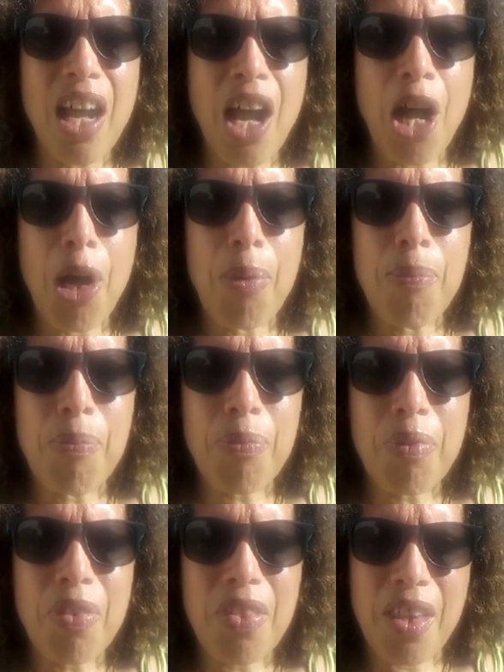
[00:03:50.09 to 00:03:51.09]

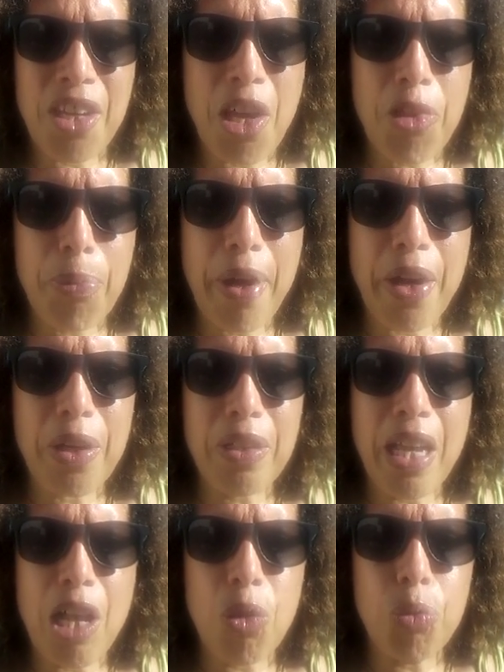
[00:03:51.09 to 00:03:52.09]
Another
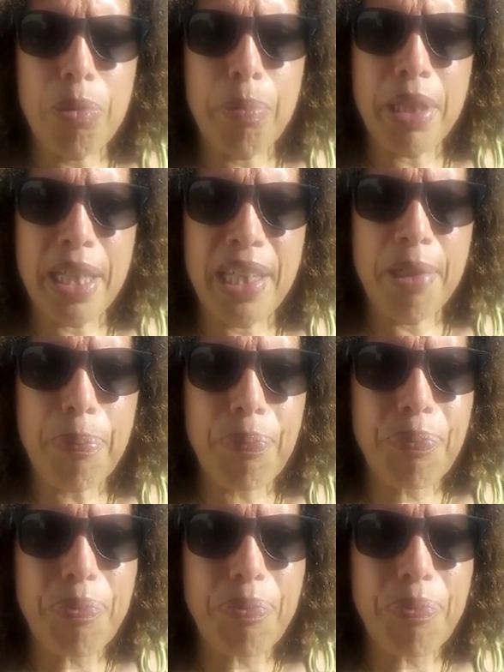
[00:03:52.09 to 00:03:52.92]
parallel would be